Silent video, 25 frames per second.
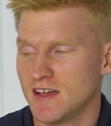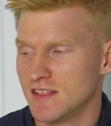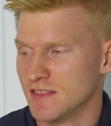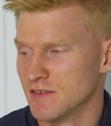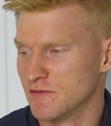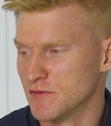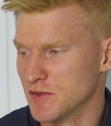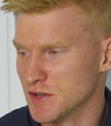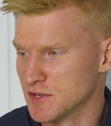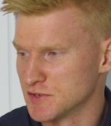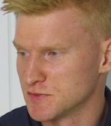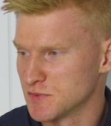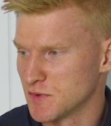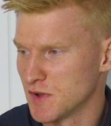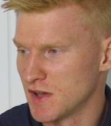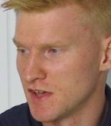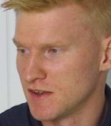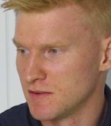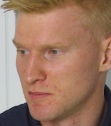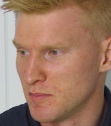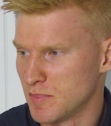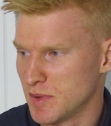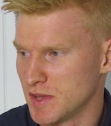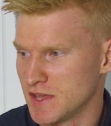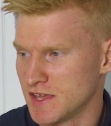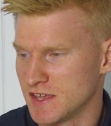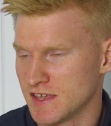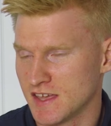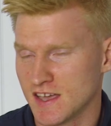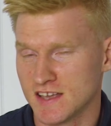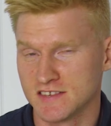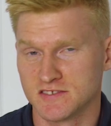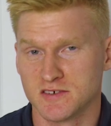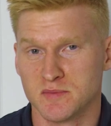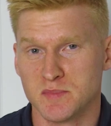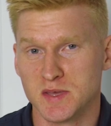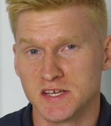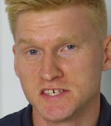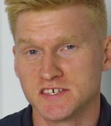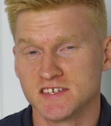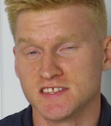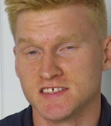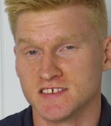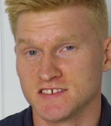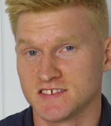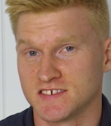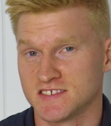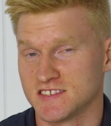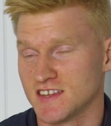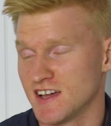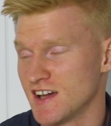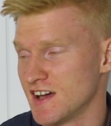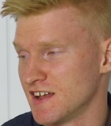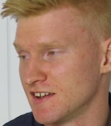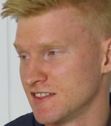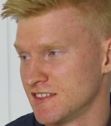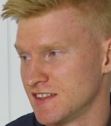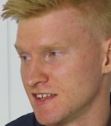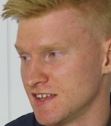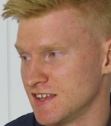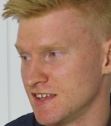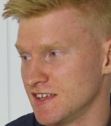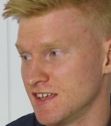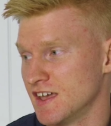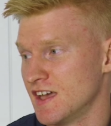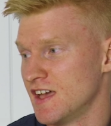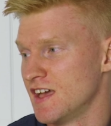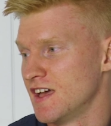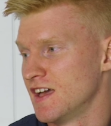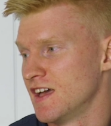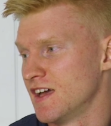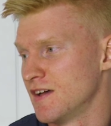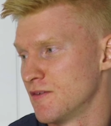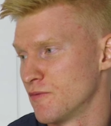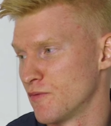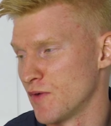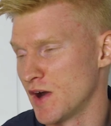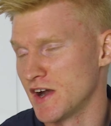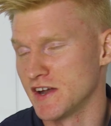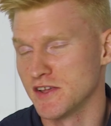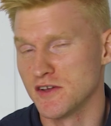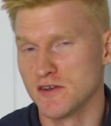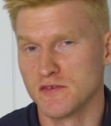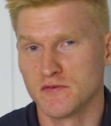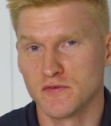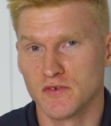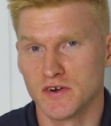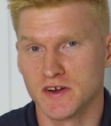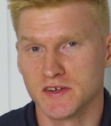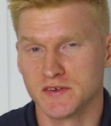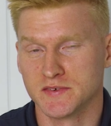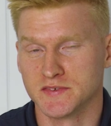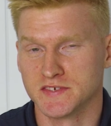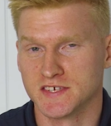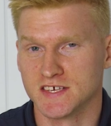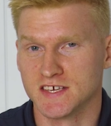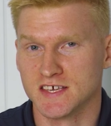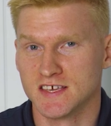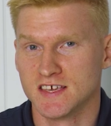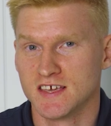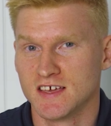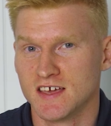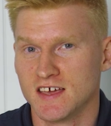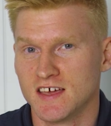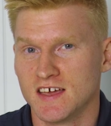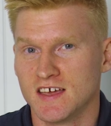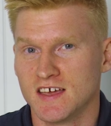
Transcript: The first one being, as I mentioned at the start, the radio frequency.